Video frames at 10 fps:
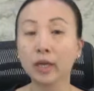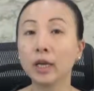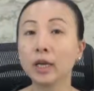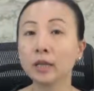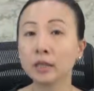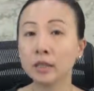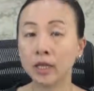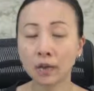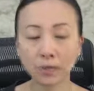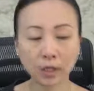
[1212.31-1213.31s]
It is
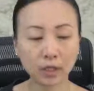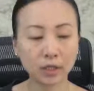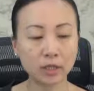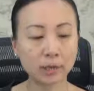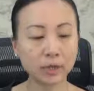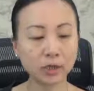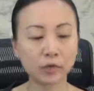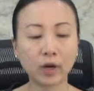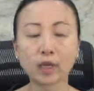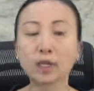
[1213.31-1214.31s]
attempting to
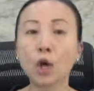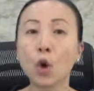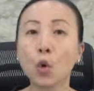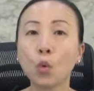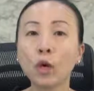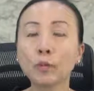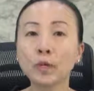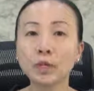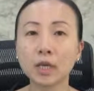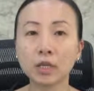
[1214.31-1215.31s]
demonstrate what
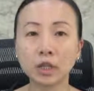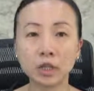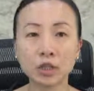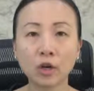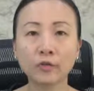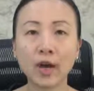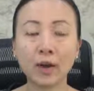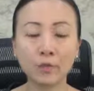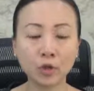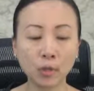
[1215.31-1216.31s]
percentage of
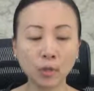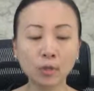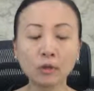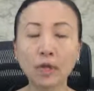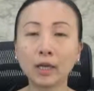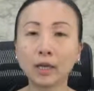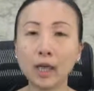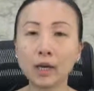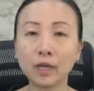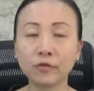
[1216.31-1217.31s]
abdominal and
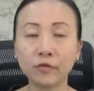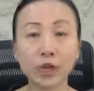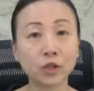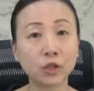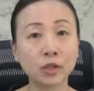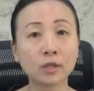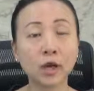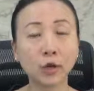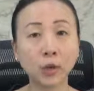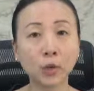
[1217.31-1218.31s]
lung infections
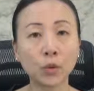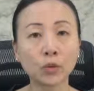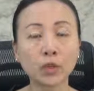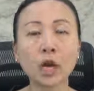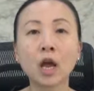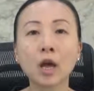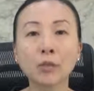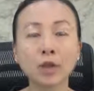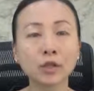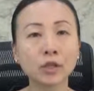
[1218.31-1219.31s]
are caused
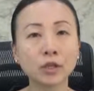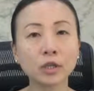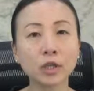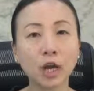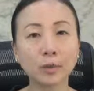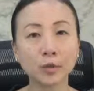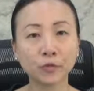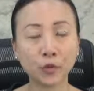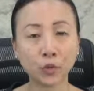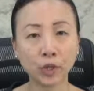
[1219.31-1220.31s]
by certain types
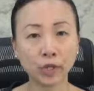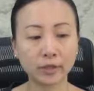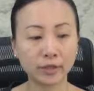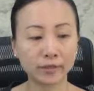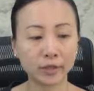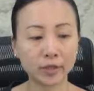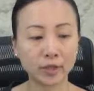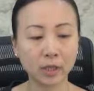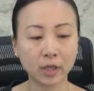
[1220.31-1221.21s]
of organisms.